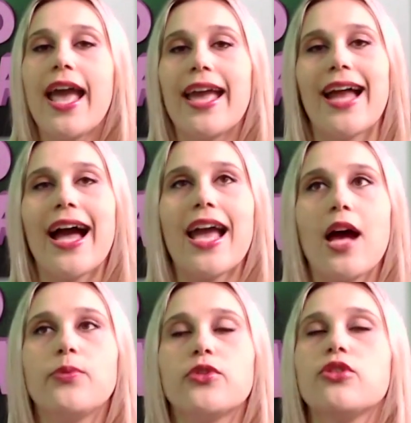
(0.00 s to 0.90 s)
And I
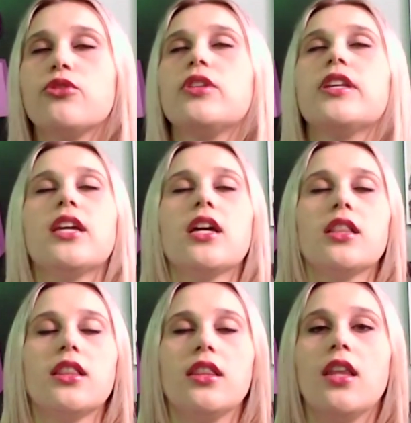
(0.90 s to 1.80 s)
absolutely
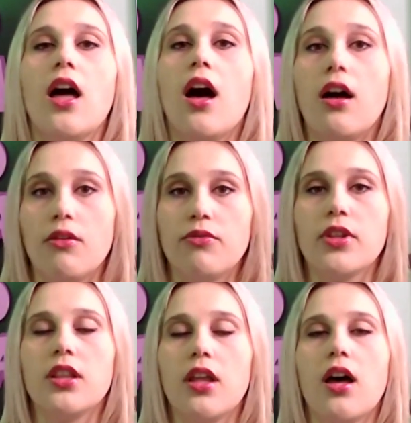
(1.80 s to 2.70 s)

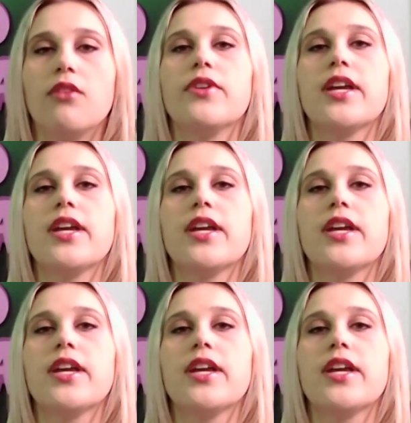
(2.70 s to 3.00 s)
love